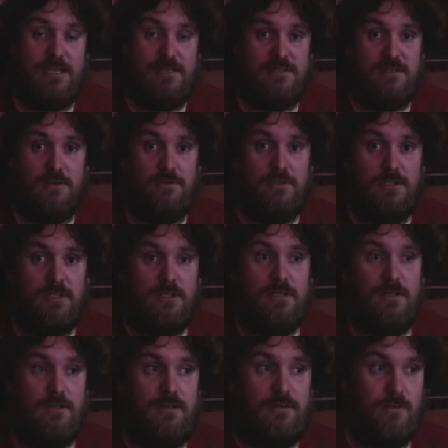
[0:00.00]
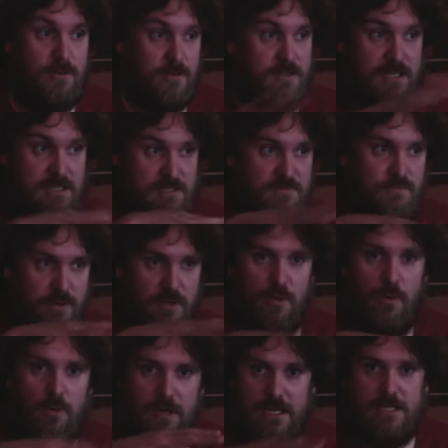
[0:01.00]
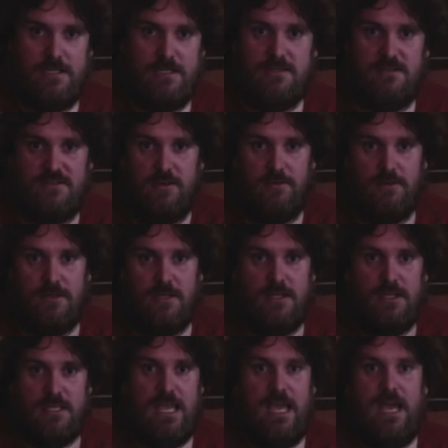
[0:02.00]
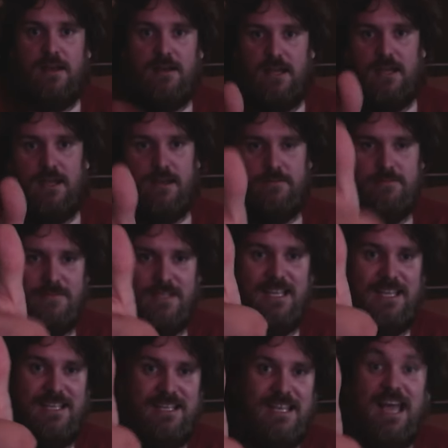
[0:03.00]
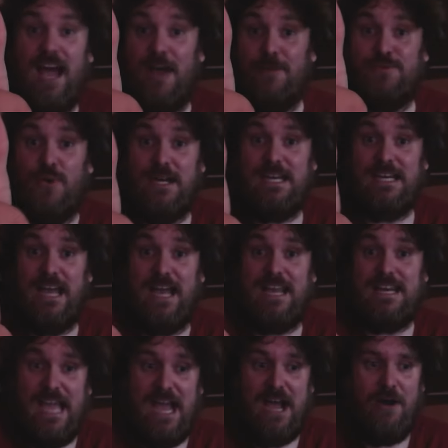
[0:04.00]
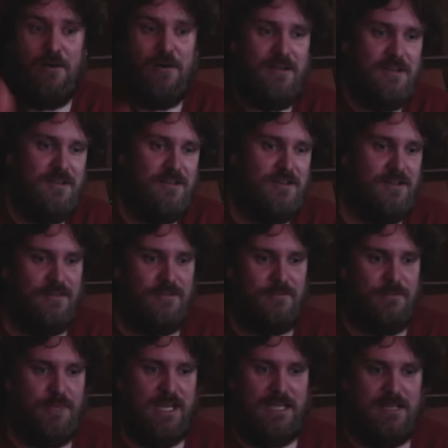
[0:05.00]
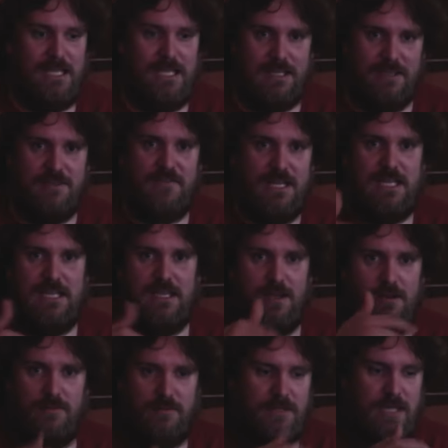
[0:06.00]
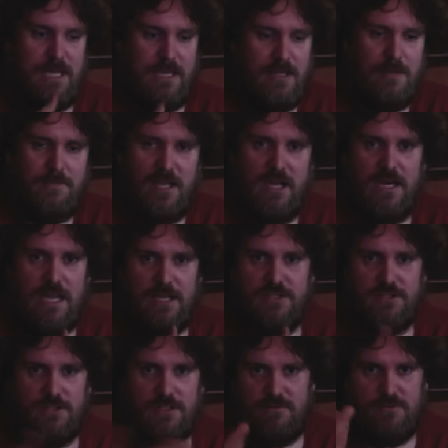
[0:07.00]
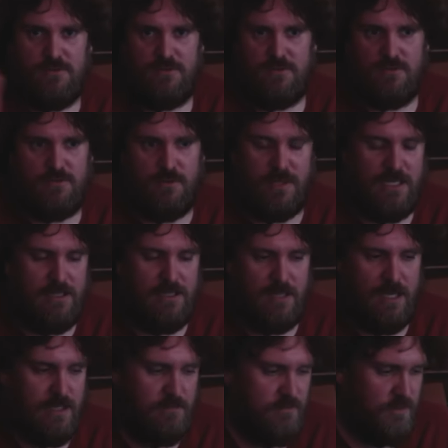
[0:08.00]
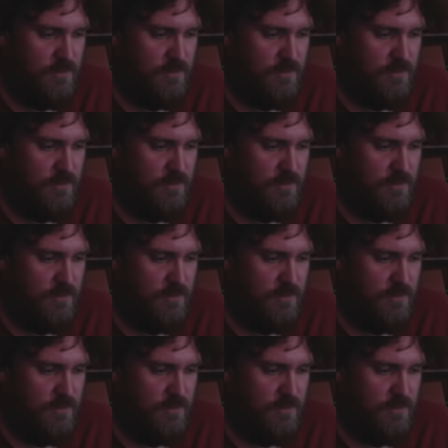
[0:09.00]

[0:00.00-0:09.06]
so, or this recording is. So yeah, I'm 29 now, but in the video, like, I'm not actually 29.